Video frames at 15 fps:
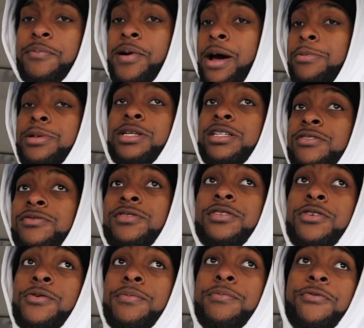probably just
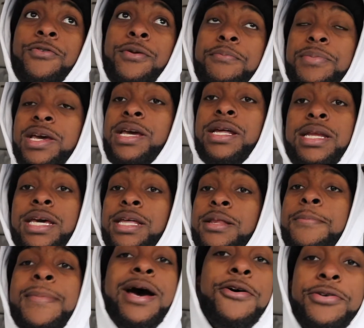so from being in
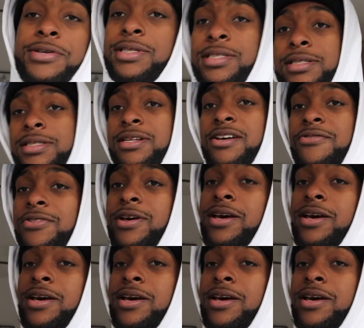the mountains and stuff.